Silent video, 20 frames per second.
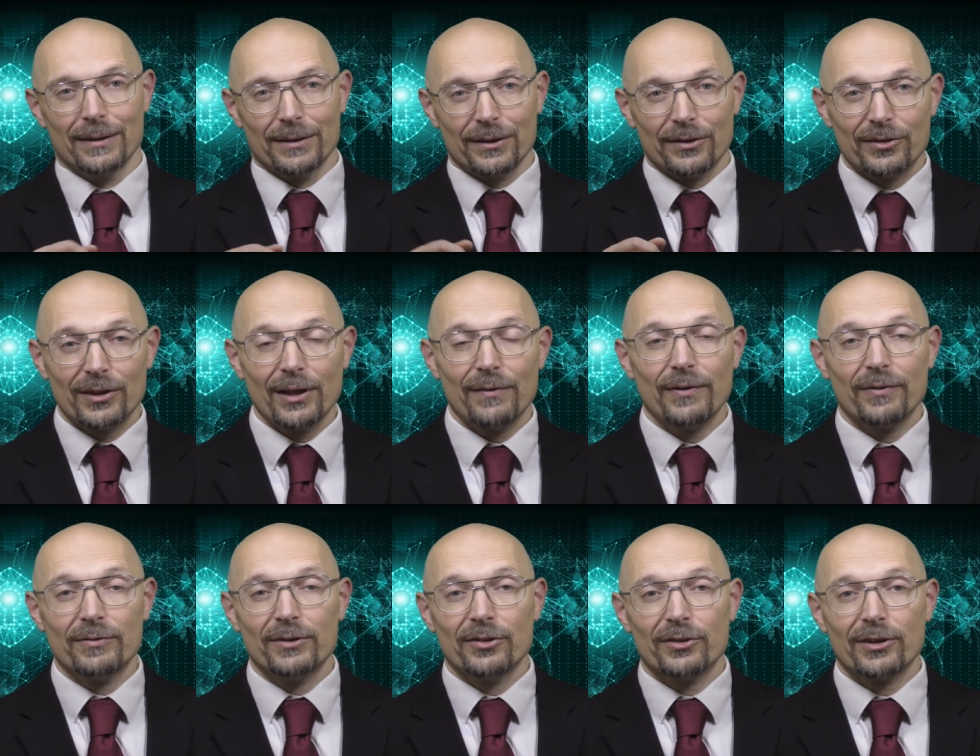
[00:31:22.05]
The stuff
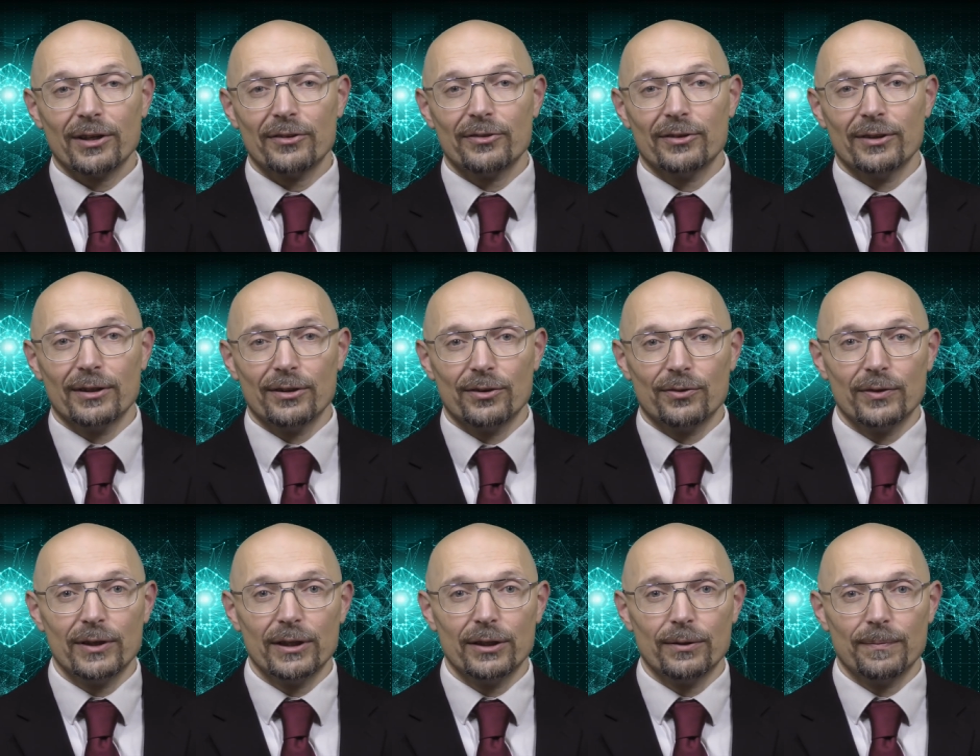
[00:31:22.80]
I've discussed in this
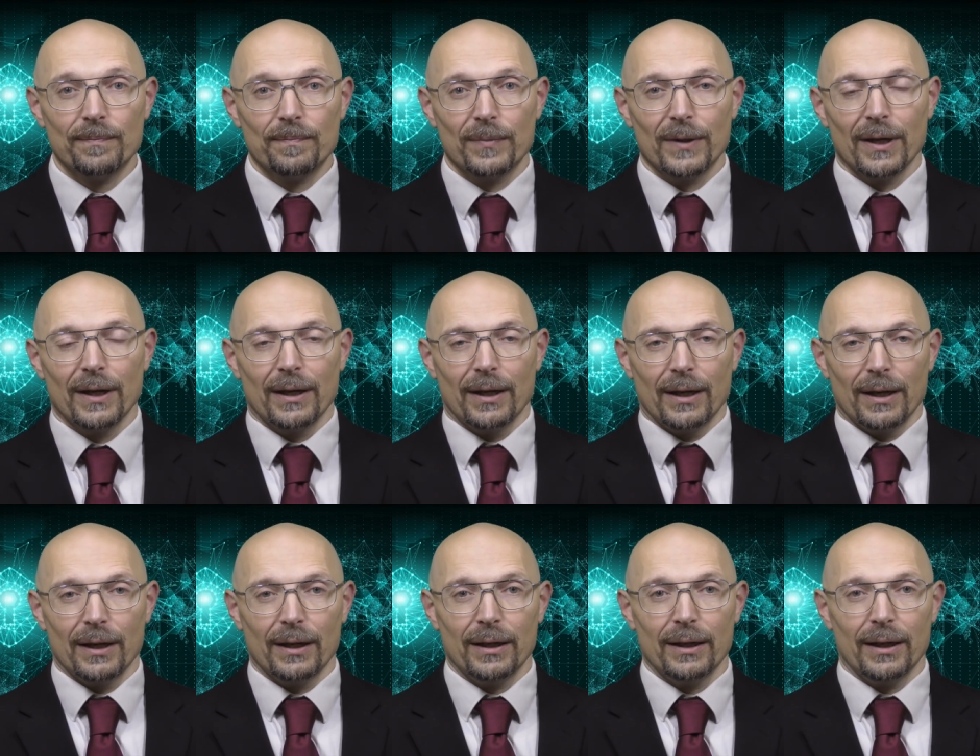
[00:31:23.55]
video
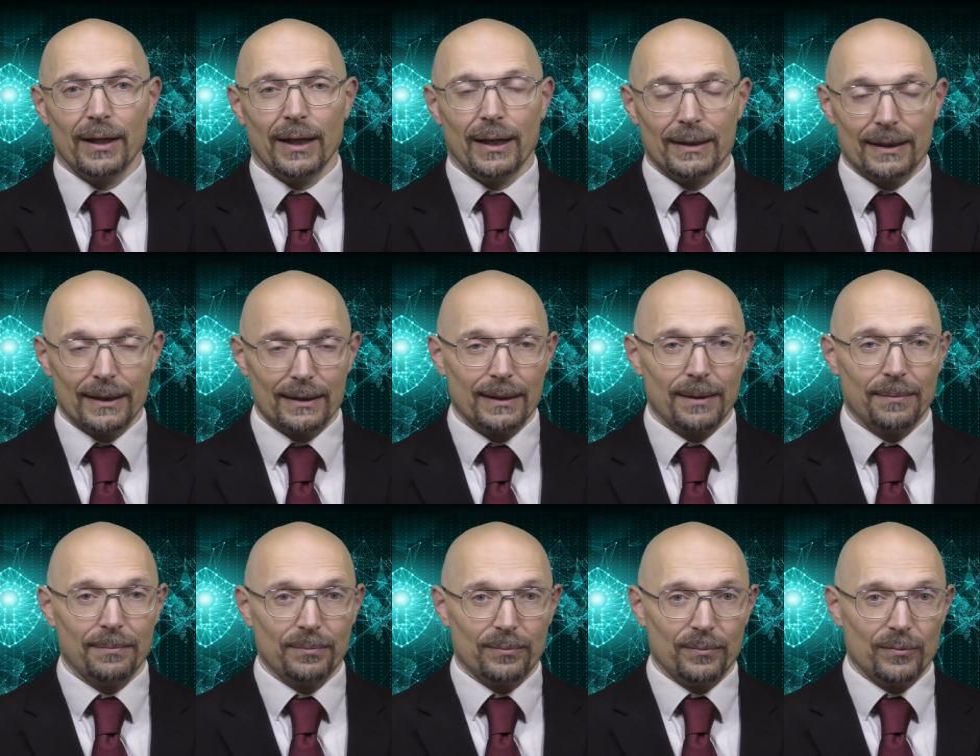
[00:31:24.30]
uh, and that
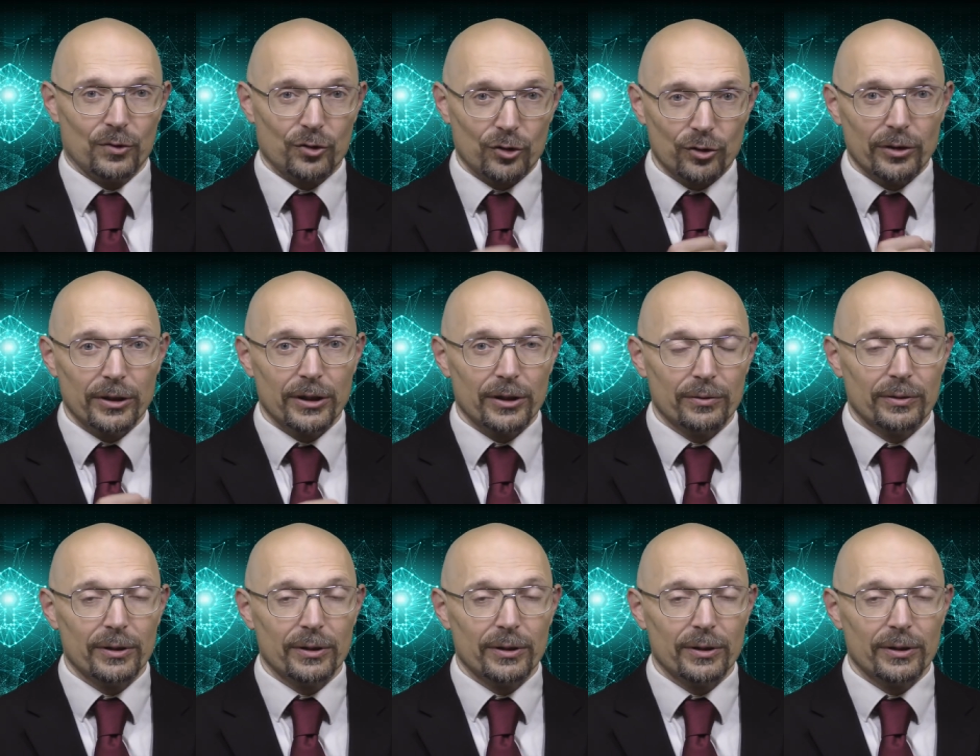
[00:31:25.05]
I'm showing you